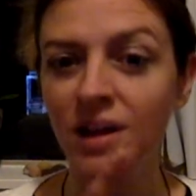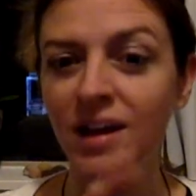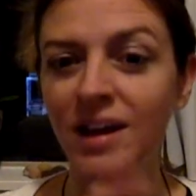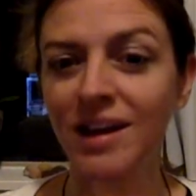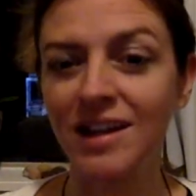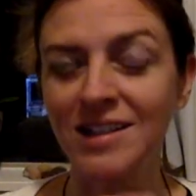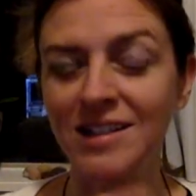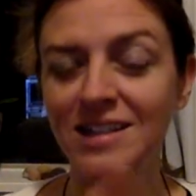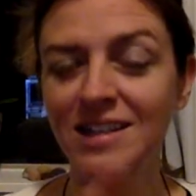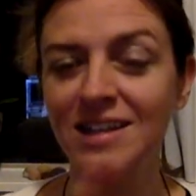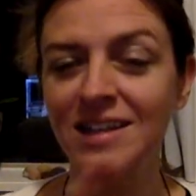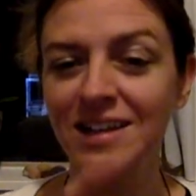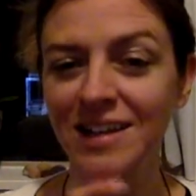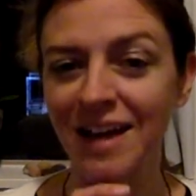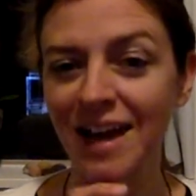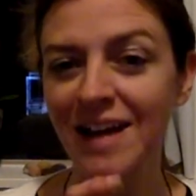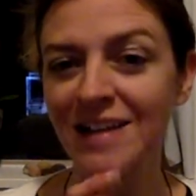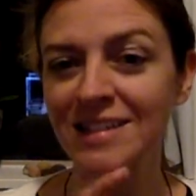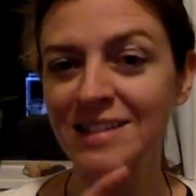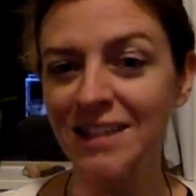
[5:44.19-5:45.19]
It's the
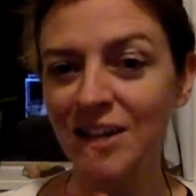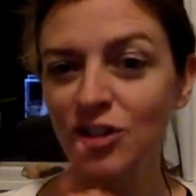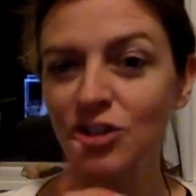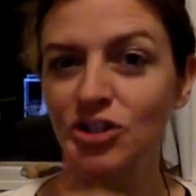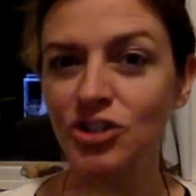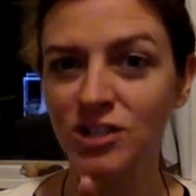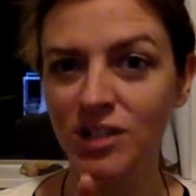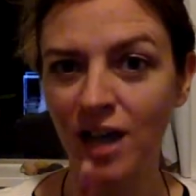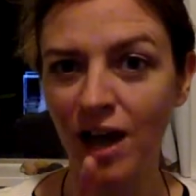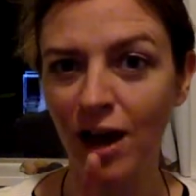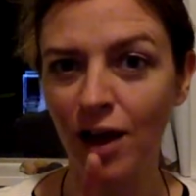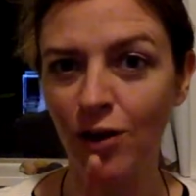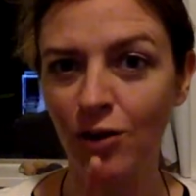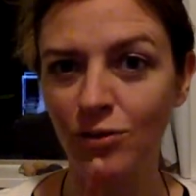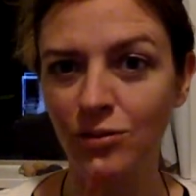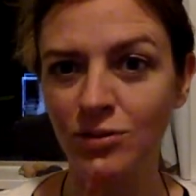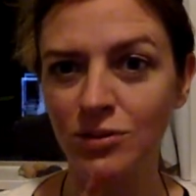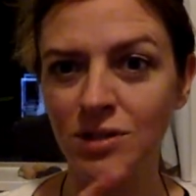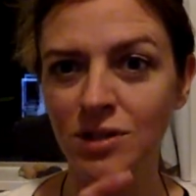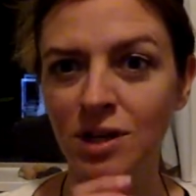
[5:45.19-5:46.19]
SH
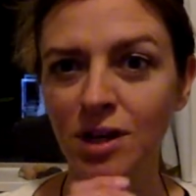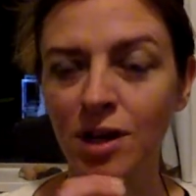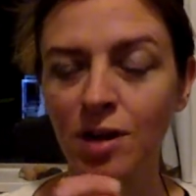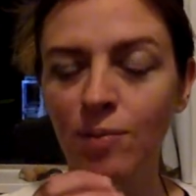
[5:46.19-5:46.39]
sound,